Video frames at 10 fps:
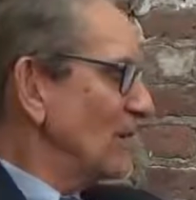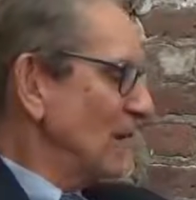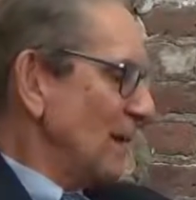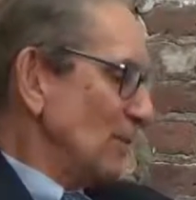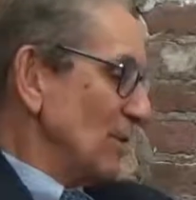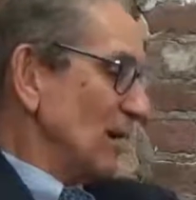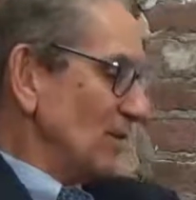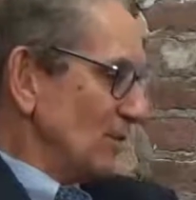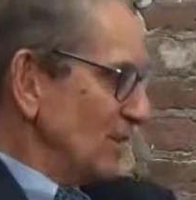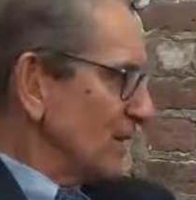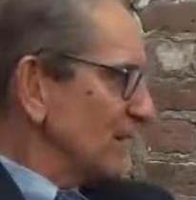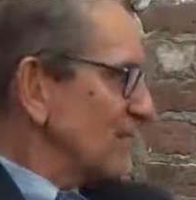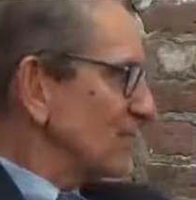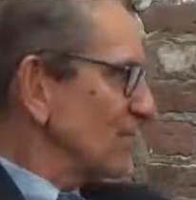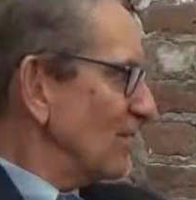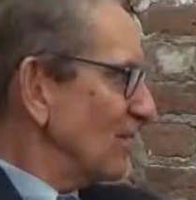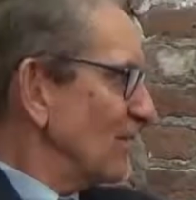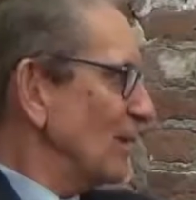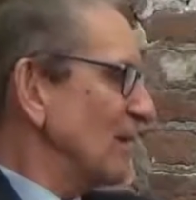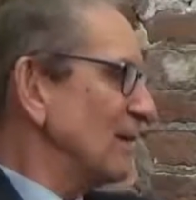and we're not doing it.
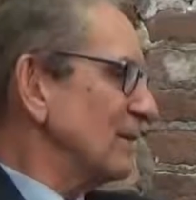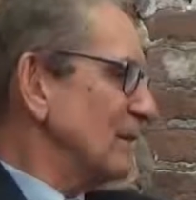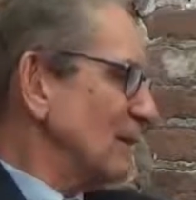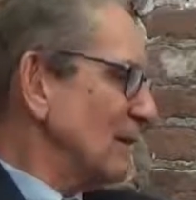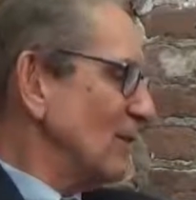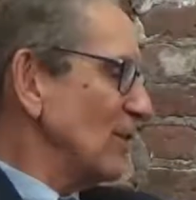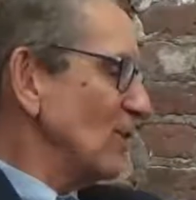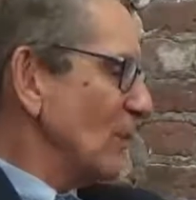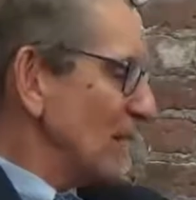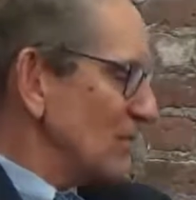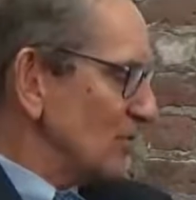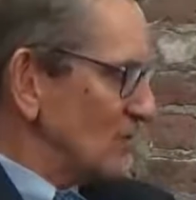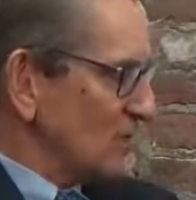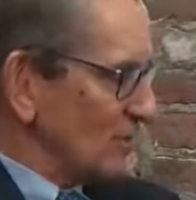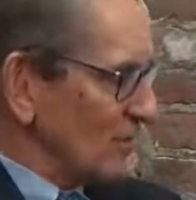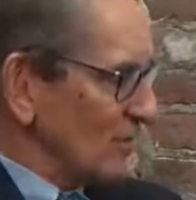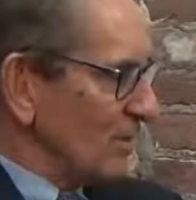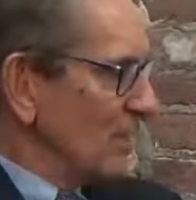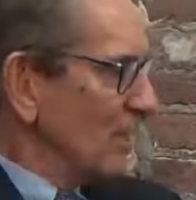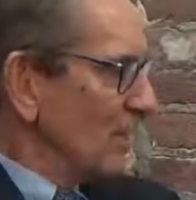So, there are ways to sort
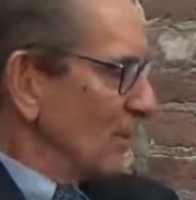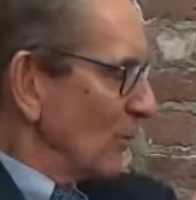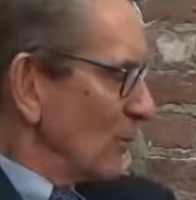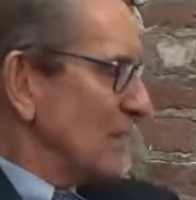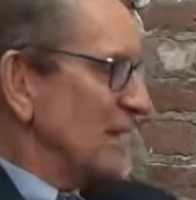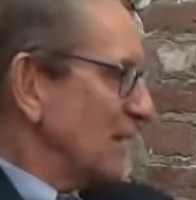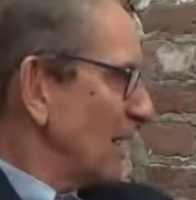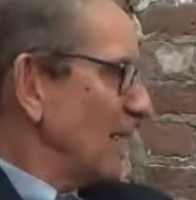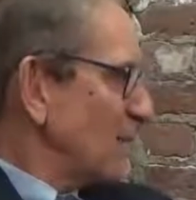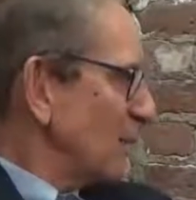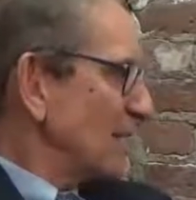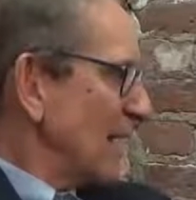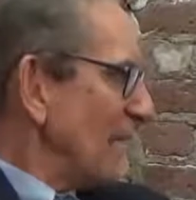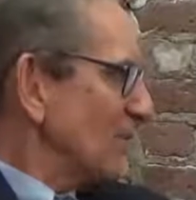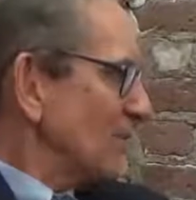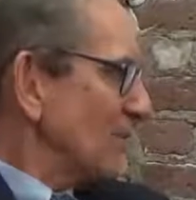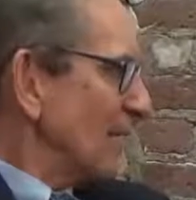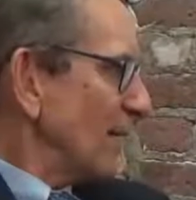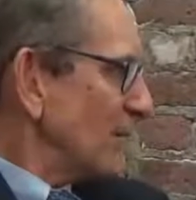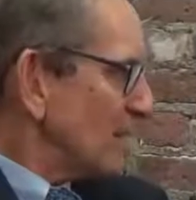of recapture
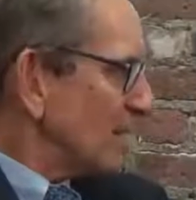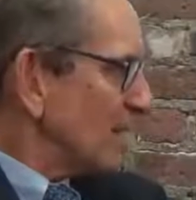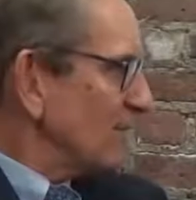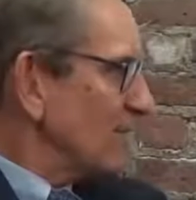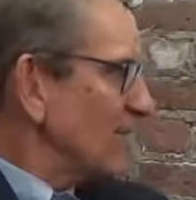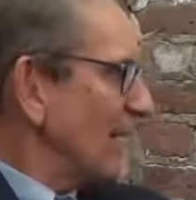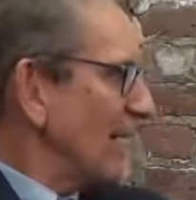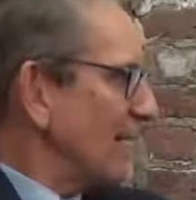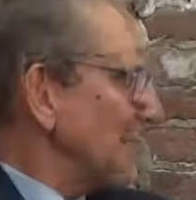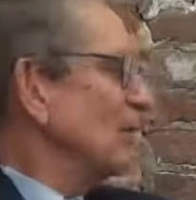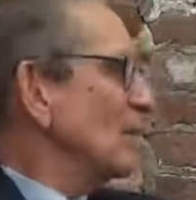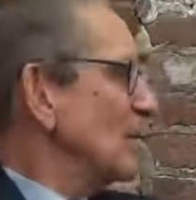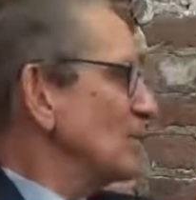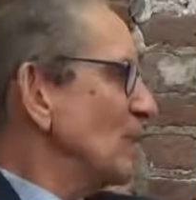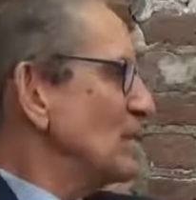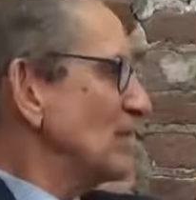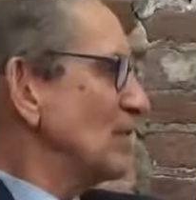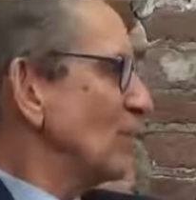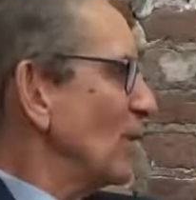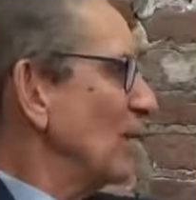that, recover that. It's basically
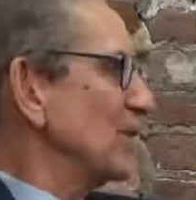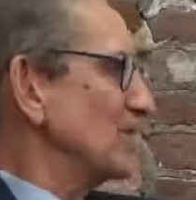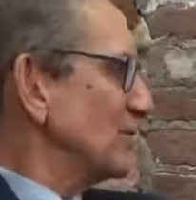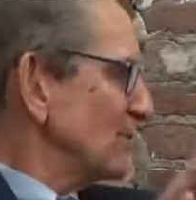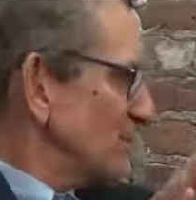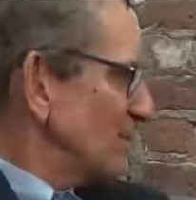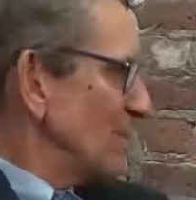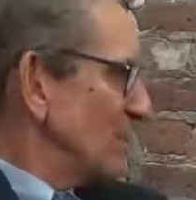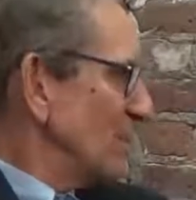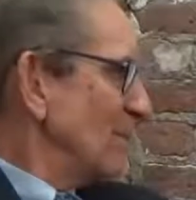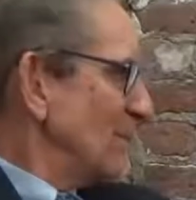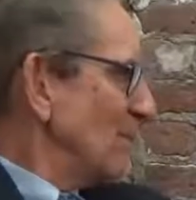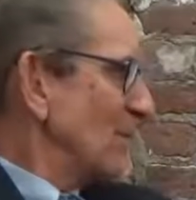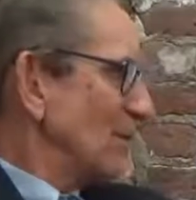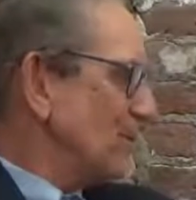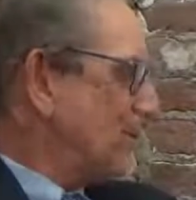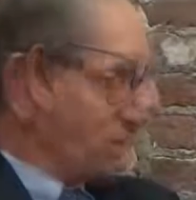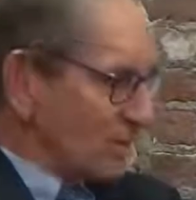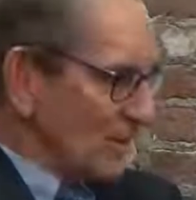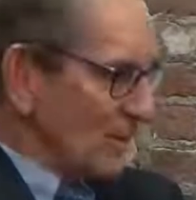the wellness portal.
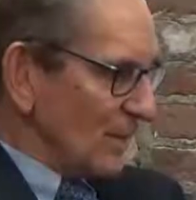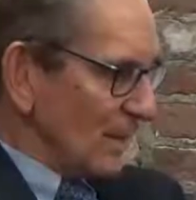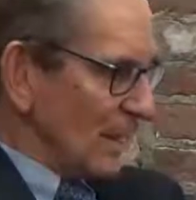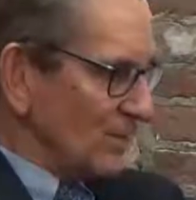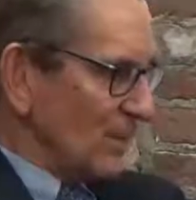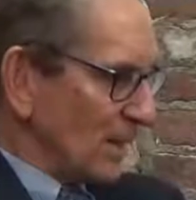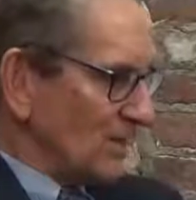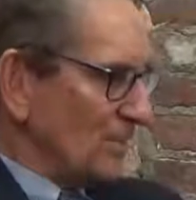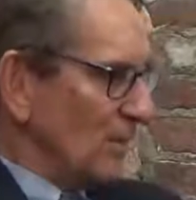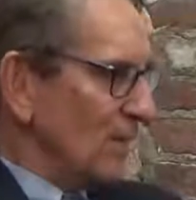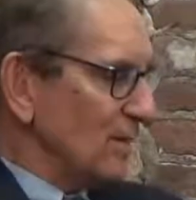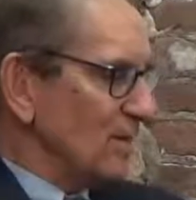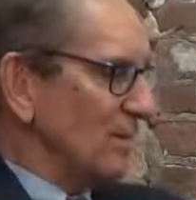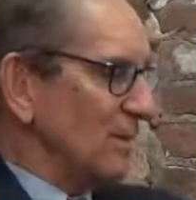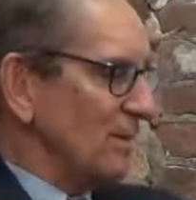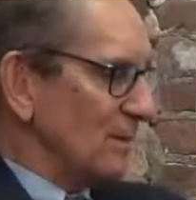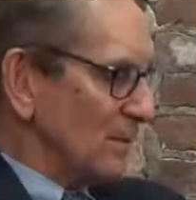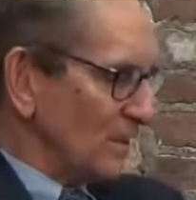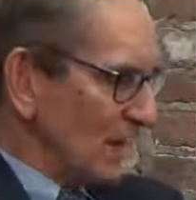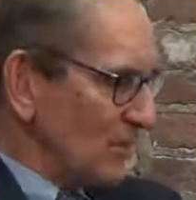There's so many aspects of wellness,
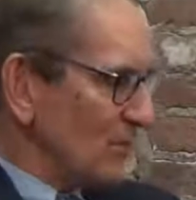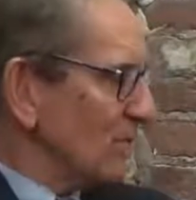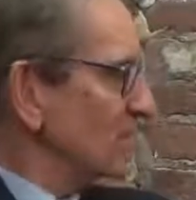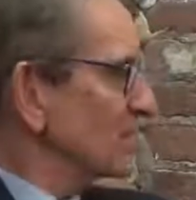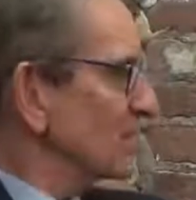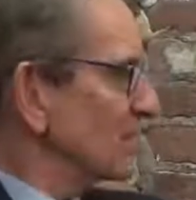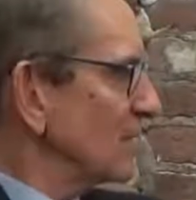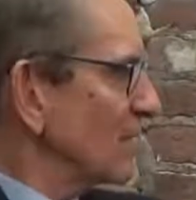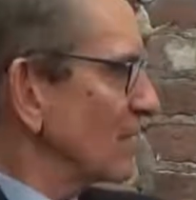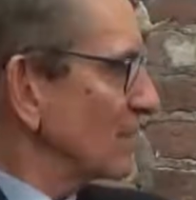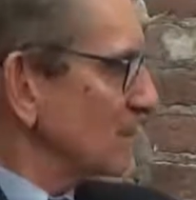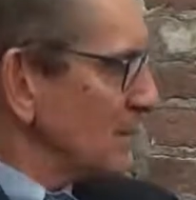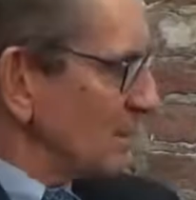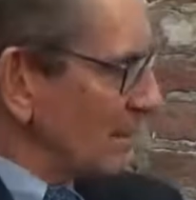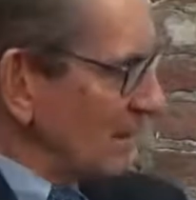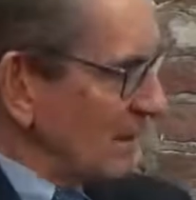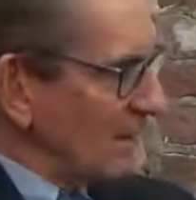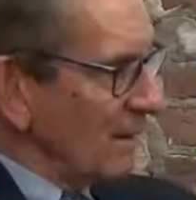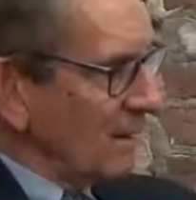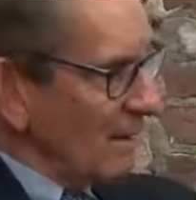but major ones are
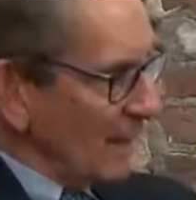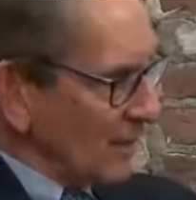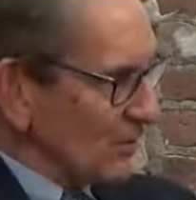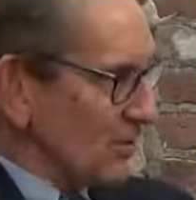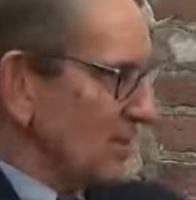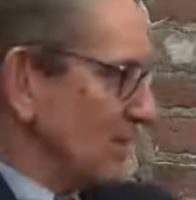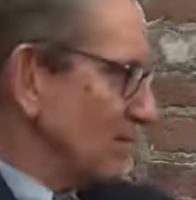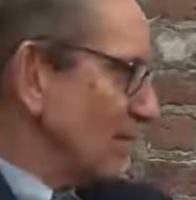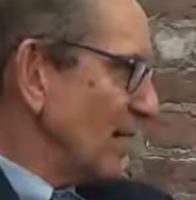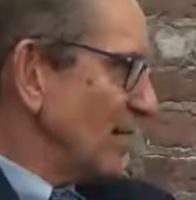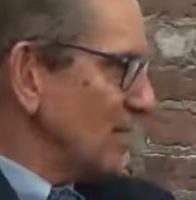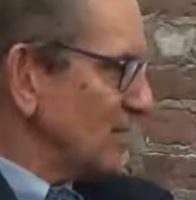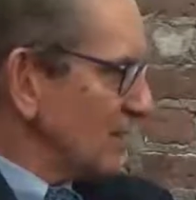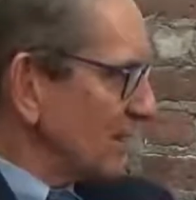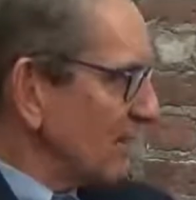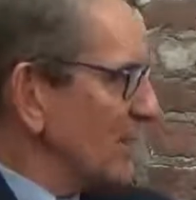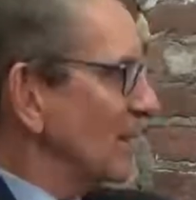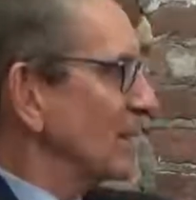exercise, diet, sleep,